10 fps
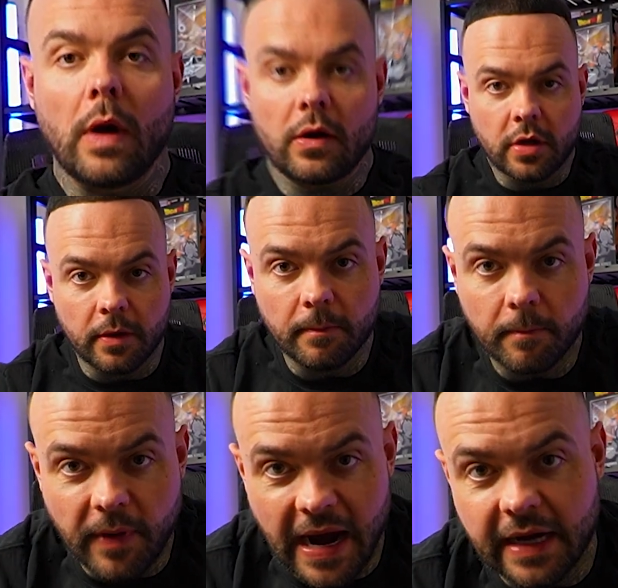
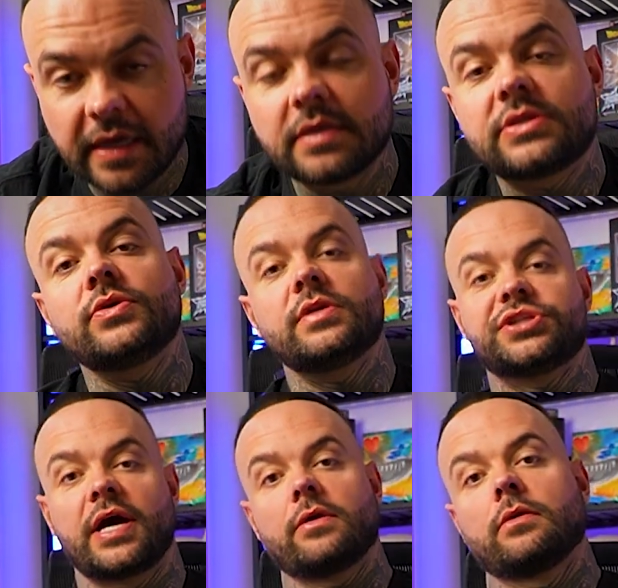Welcome back to the
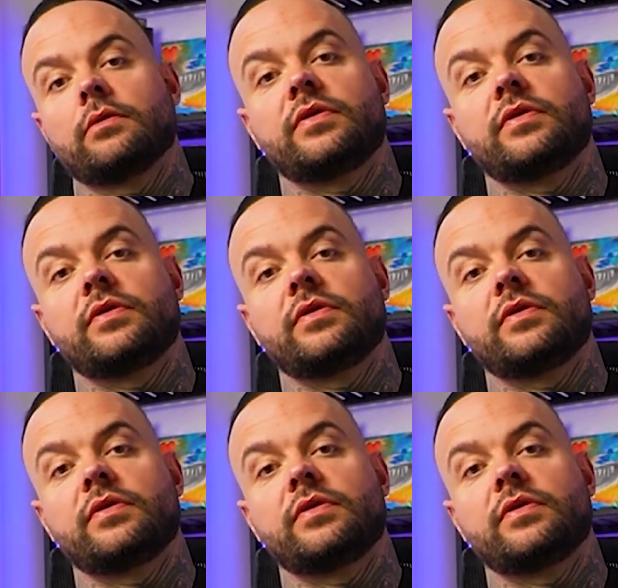channel.